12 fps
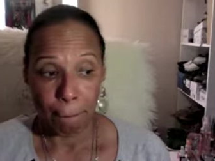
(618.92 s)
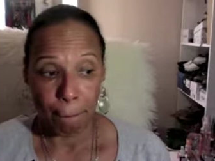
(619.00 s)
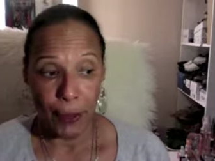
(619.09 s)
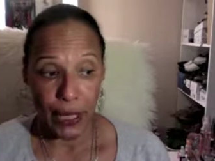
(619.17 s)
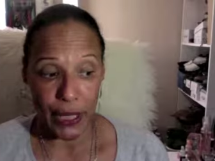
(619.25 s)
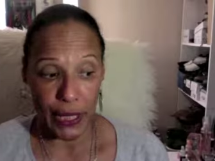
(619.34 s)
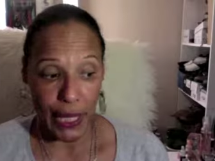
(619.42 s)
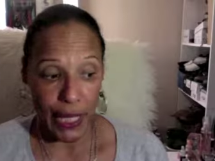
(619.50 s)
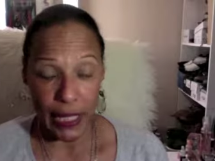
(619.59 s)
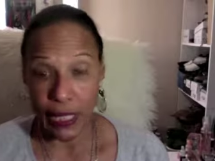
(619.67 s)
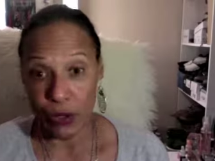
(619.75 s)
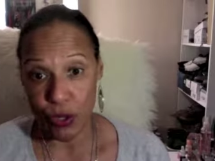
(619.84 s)
But I
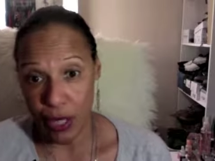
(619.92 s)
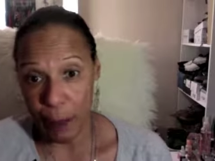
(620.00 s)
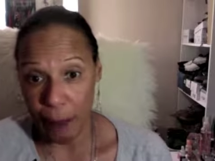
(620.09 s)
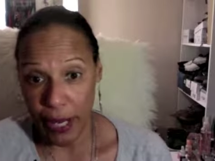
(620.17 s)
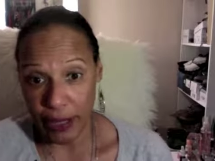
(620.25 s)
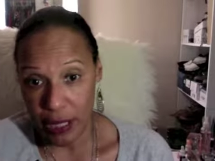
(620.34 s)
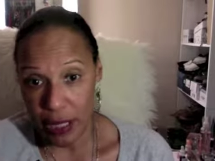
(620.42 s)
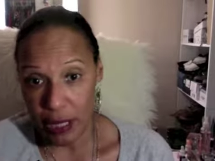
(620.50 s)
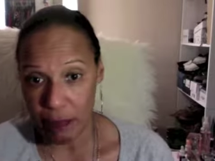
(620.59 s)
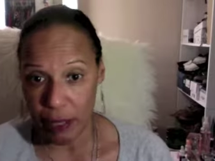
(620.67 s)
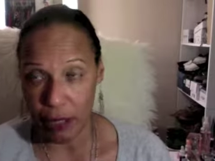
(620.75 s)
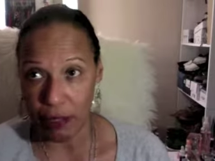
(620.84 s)
need to start
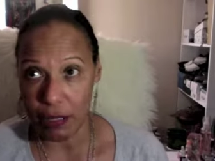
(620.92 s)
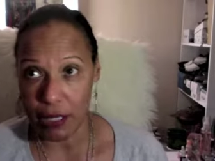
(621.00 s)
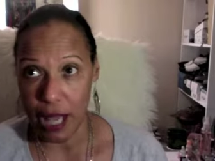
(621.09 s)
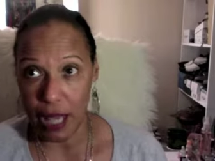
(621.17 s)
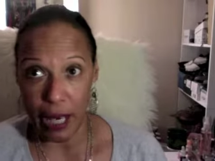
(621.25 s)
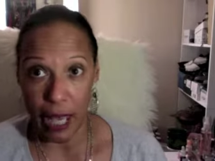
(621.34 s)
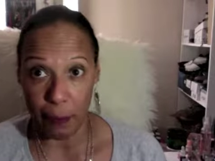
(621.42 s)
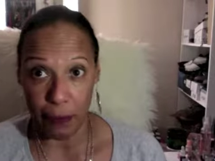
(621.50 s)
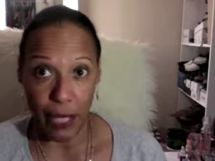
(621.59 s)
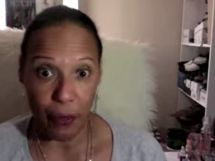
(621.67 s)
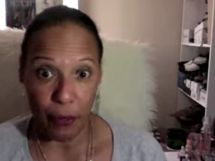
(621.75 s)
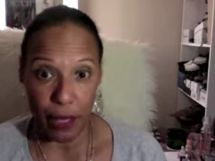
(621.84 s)
practicing because I like
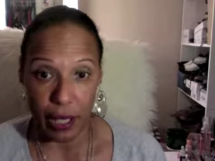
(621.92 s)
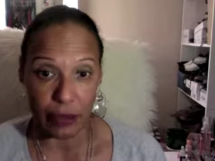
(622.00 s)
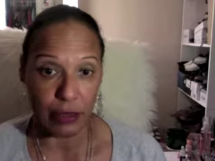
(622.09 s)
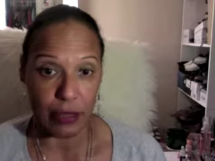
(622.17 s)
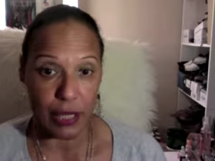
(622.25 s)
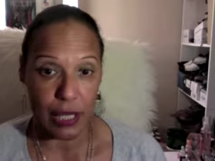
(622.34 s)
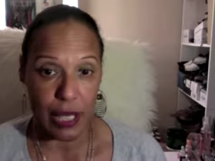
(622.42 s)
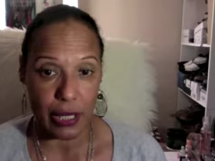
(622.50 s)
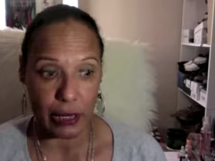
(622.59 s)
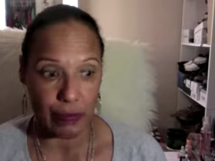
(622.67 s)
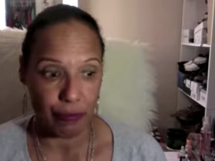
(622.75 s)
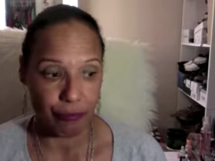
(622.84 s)
playing with colors
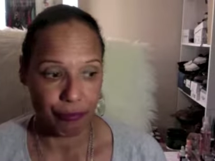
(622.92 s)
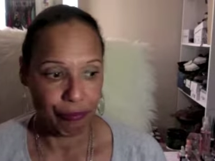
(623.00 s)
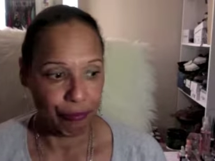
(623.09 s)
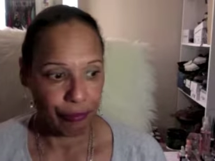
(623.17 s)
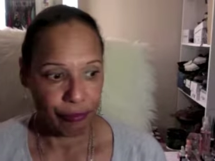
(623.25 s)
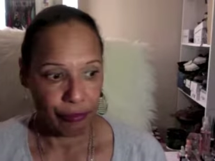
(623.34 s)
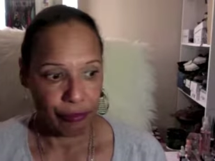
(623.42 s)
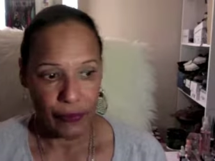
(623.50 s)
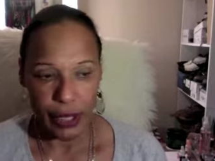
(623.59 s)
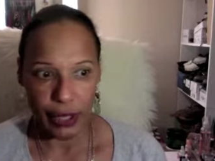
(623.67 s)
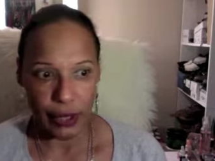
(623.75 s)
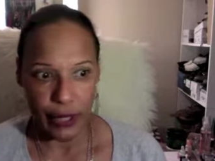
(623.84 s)
and
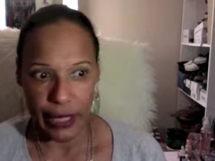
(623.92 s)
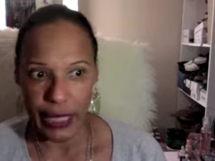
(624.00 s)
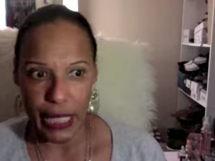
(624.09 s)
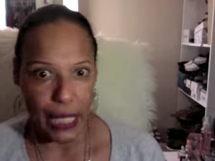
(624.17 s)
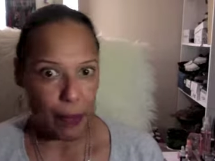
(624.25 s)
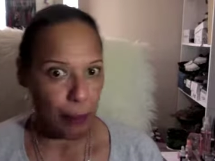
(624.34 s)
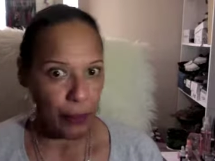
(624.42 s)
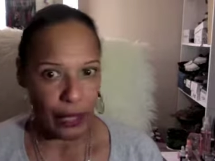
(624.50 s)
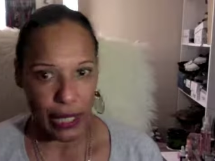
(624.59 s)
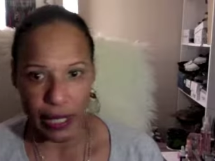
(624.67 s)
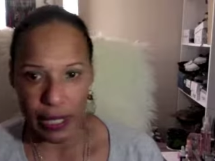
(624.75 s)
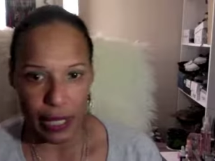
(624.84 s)
you know, any input,
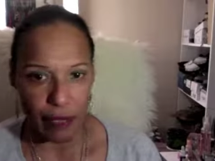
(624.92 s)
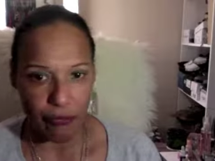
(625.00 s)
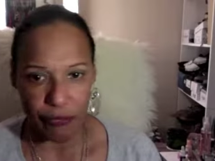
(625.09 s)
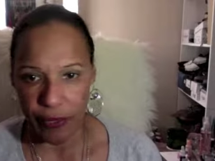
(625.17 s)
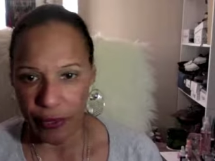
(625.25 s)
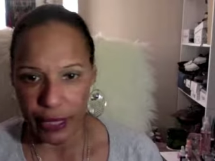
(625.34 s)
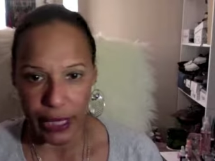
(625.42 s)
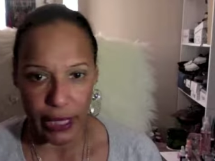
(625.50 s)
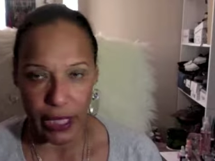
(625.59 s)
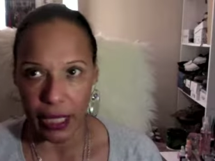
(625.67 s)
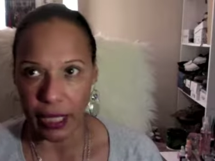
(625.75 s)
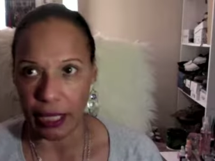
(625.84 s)
any info,
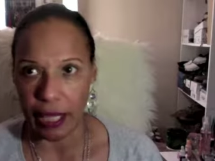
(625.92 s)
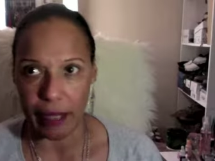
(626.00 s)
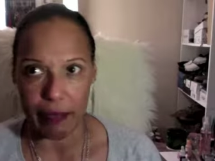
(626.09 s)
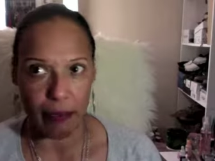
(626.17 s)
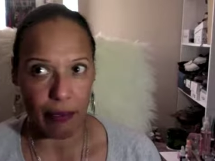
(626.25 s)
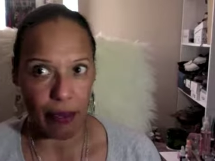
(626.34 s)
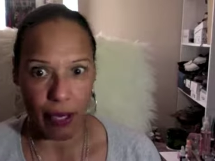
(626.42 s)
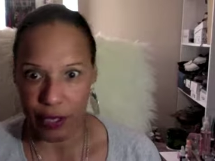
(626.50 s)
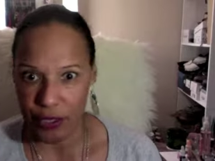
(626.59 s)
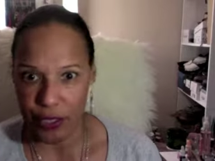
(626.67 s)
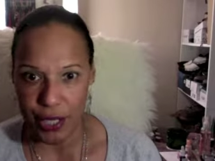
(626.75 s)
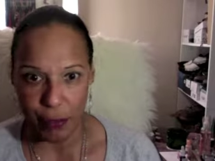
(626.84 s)
anything like
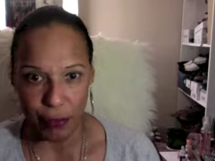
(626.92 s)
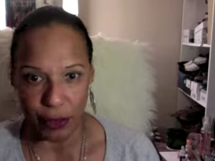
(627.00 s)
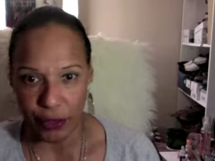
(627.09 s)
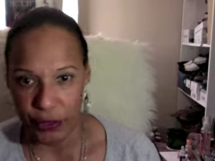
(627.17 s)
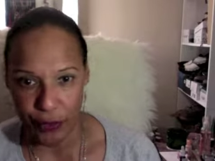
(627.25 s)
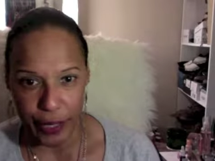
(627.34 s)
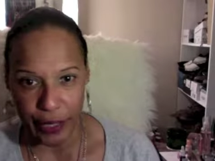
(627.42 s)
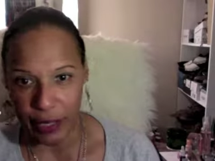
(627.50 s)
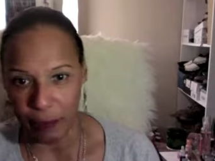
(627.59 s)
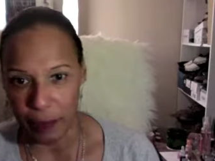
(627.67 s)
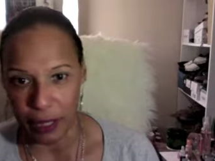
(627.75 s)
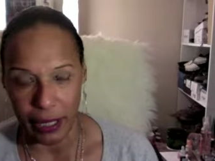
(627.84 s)
colors that will look great
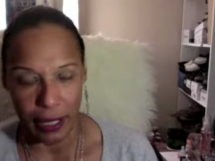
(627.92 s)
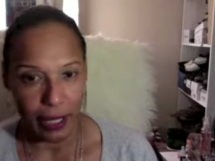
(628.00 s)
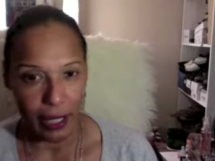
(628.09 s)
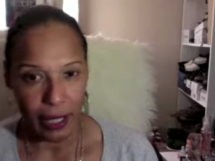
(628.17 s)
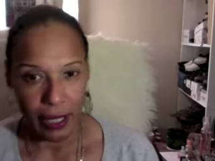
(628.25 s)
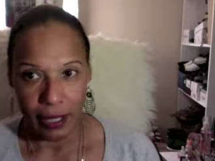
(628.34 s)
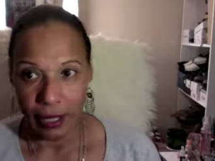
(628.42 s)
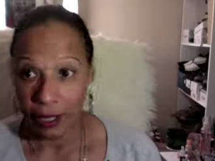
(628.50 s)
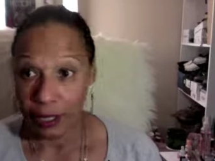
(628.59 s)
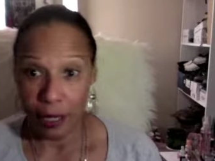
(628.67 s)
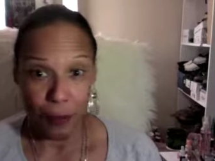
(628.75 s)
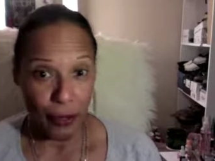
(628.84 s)
on me.
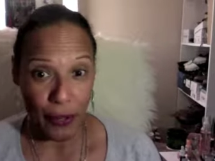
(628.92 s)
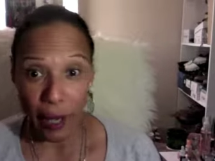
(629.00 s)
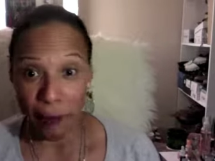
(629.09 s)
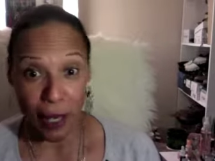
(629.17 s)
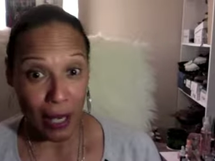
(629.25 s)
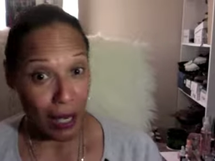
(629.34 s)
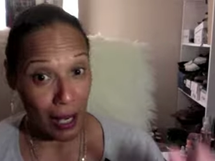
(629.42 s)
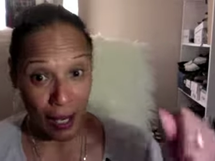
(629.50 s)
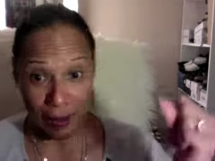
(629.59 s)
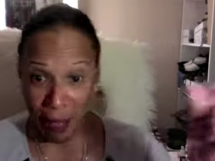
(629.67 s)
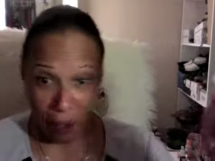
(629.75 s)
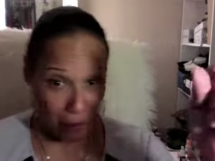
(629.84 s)
I'm a grandma.
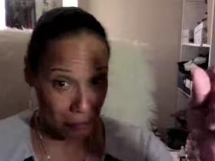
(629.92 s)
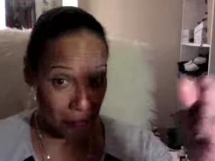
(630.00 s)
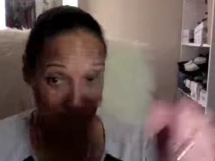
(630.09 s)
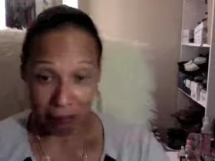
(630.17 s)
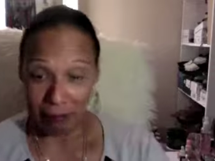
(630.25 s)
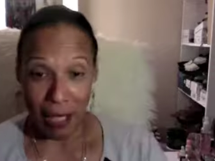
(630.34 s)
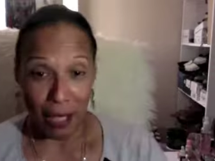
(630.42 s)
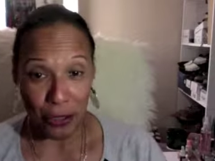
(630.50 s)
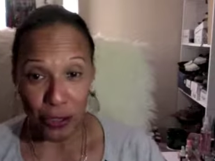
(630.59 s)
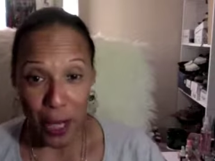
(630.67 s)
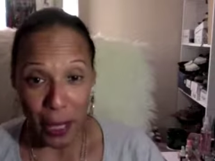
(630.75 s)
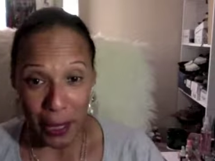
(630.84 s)
I, I'm I'll
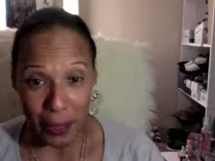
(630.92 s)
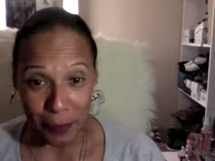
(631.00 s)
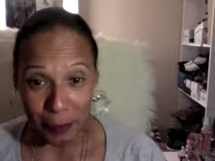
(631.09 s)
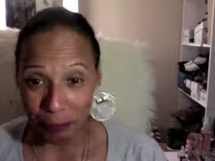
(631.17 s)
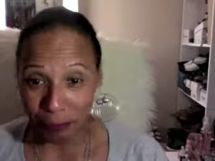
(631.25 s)
try it.